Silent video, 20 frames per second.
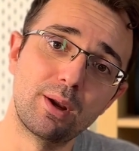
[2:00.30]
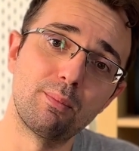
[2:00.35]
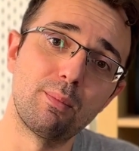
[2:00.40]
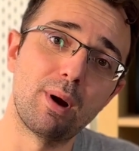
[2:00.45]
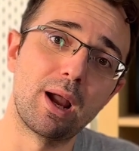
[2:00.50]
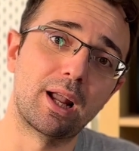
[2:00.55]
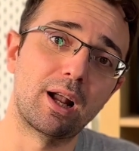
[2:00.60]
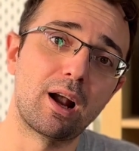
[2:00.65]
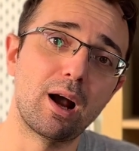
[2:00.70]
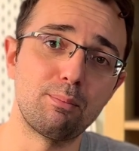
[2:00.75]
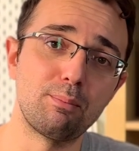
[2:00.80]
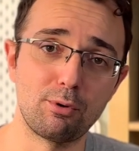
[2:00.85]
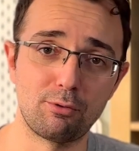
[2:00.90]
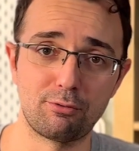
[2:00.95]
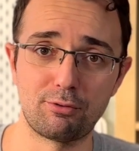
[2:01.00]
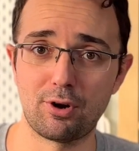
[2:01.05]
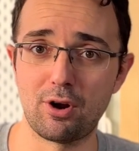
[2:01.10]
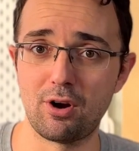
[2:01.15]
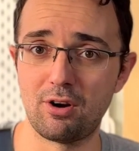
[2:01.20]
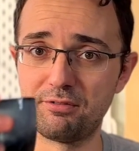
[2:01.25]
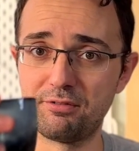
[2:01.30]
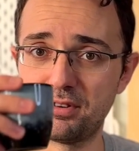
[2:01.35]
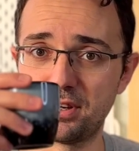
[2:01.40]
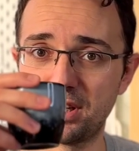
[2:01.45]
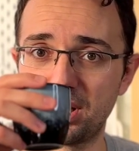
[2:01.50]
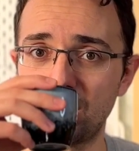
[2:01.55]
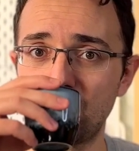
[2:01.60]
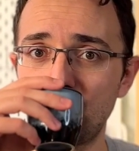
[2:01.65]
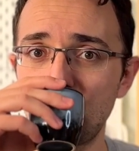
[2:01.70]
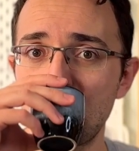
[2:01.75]
my cup of coffee,
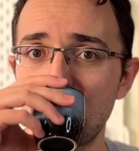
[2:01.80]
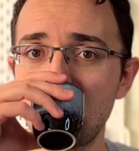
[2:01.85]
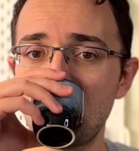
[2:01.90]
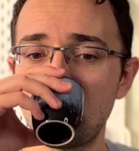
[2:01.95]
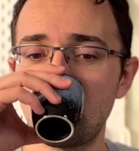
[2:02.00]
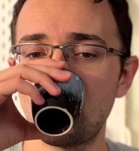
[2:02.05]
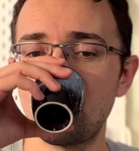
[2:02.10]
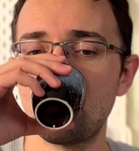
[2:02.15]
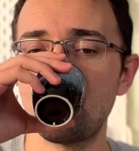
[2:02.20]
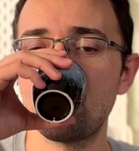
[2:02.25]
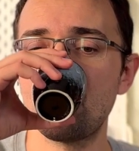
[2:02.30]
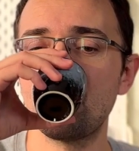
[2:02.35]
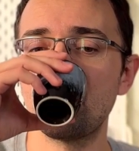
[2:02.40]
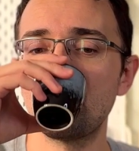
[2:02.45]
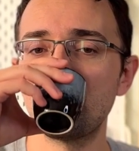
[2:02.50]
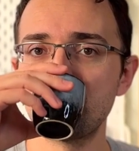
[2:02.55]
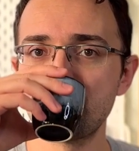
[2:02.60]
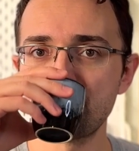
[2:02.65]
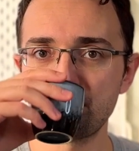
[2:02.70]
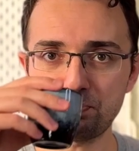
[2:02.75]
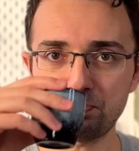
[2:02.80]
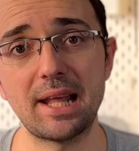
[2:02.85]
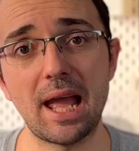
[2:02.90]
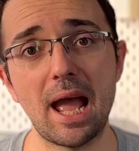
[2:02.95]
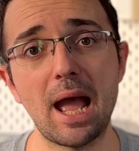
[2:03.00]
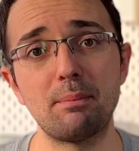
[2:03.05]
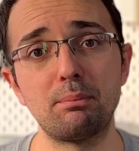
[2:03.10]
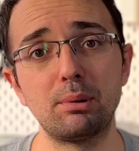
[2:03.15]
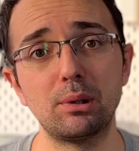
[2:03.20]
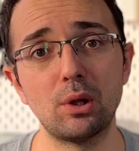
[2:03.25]

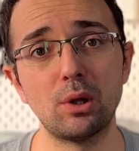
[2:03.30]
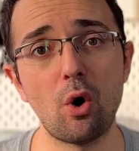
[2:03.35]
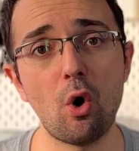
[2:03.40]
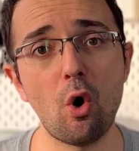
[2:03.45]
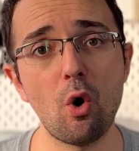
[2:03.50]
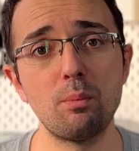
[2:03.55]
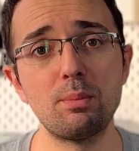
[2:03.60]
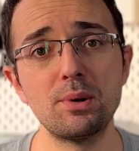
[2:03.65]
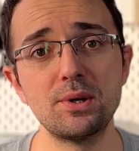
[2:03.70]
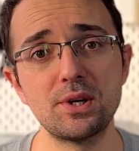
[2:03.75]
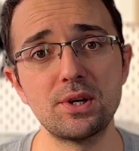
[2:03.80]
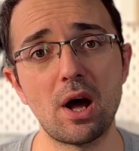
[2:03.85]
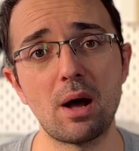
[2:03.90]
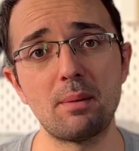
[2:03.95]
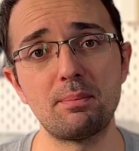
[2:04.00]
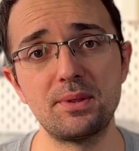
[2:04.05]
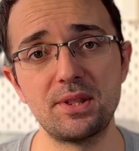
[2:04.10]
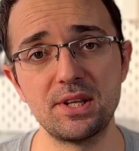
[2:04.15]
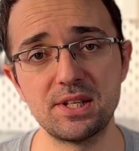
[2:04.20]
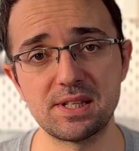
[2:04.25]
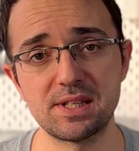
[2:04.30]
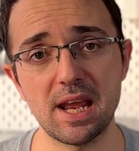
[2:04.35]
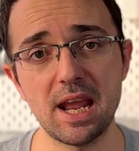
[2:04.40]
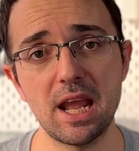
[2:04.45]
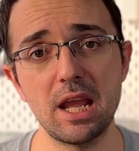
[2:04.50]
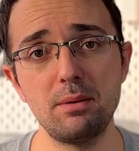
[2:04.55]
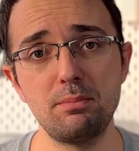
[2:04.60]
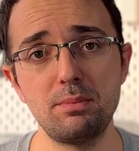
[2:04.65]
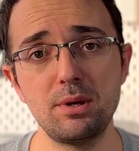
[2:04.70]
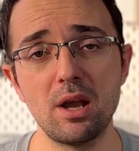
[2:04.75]
Apple opened up this
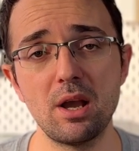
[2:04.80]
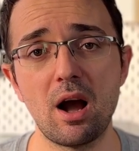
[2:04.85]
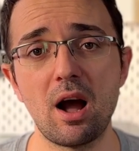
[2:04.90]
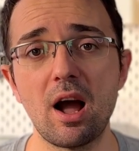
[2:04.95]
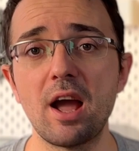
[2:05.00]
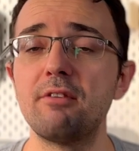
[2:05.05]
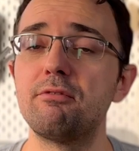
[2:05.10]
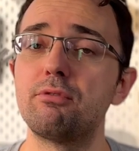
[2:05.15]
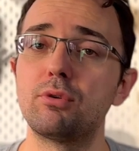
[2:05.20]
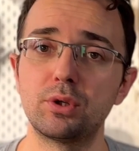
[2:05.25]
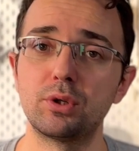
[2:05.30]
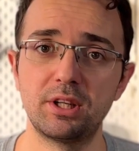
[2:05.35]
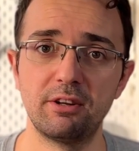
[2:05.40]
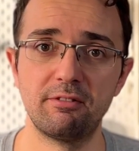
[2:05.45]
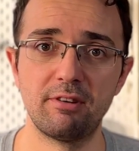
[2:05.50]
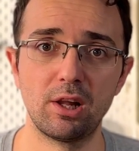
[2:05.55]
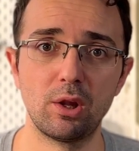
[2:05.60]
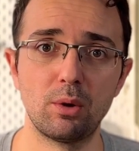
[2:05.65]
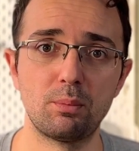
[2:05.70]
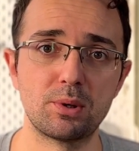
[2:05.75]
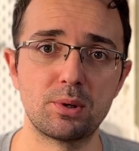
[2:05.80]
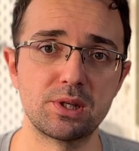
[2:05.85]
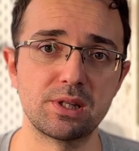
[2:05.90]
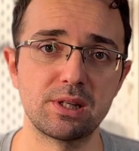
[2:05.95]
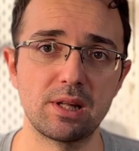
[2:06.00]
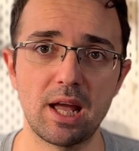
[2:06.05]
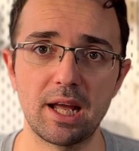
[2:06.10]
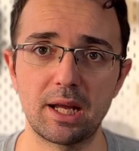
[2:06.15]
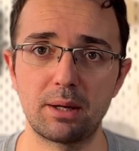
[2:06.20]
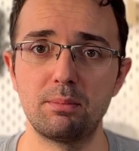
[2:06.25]
API for developers
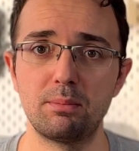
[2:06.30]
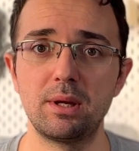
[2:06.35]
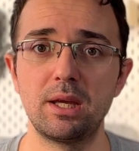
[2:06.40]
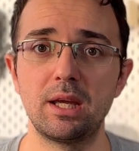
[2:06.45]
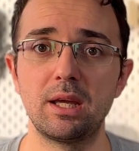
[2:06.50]
like me.